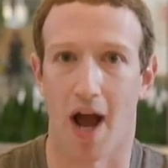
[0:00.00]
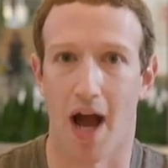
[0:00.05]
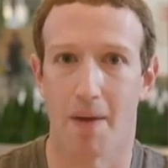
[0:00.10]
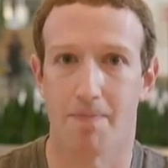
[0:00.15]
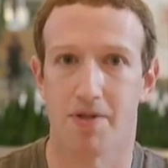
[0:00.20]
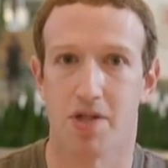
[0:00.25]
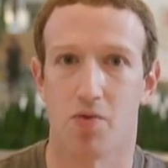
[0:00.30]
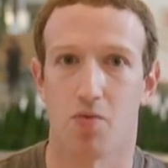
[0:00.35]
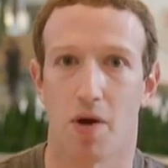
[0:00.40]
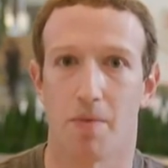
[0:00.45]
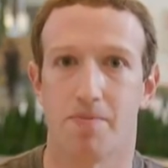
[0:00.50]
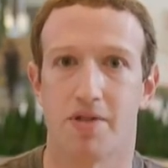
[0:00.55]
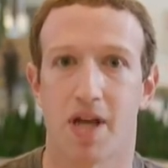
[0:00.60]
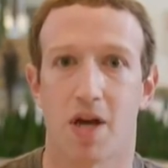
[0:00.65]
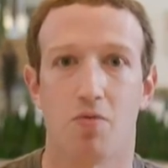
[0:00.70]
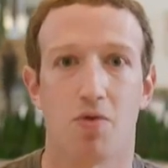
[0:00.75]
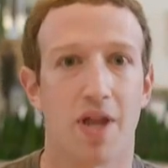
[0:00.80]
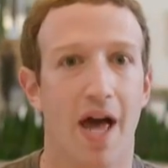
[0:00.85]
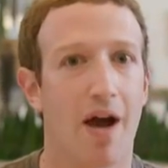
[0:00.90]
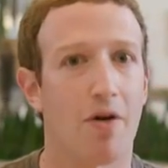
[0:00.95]
apps and
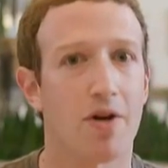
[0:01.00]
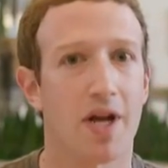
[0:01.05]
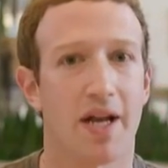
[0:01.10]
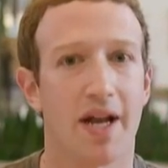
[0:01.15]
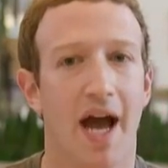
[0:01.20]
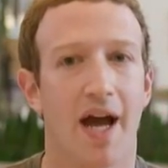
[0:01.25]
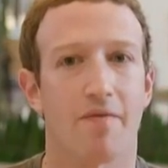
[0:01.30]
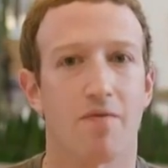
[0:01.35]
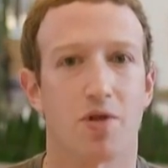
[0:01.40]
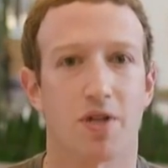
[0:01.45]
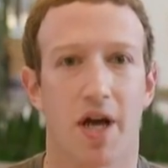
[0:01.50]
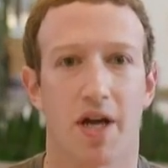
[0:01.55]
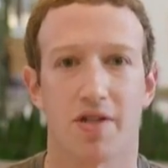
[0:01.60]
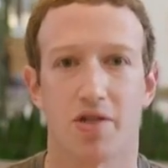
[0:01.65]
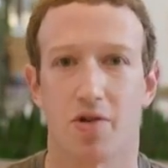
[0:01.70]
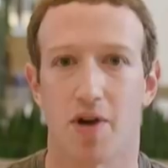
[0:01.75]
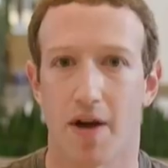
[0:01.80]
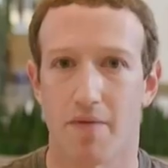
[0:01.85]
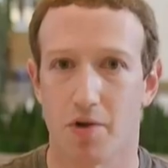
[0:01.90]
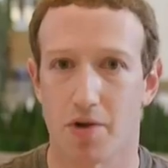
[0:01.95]
website without an
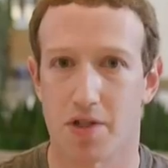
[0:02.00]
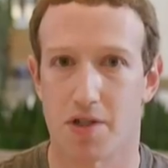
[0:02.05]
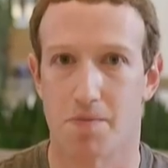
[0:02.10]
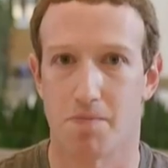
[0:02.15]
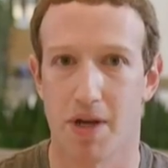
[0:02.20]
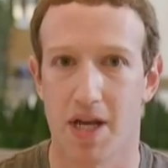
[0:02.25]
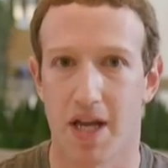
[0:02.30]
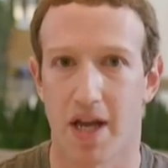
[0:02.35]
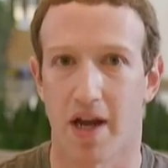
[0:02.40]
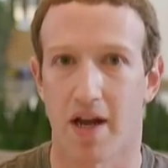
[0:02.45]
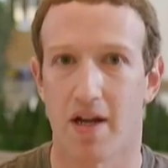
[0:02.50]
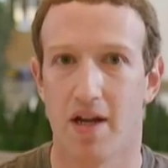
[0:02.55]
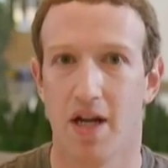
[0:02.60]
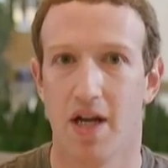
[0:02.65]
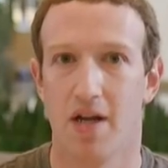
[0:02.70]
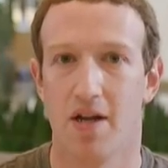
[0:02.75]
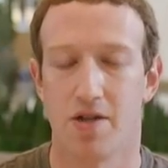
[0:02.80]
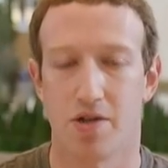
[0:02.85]
advertiser ever speaking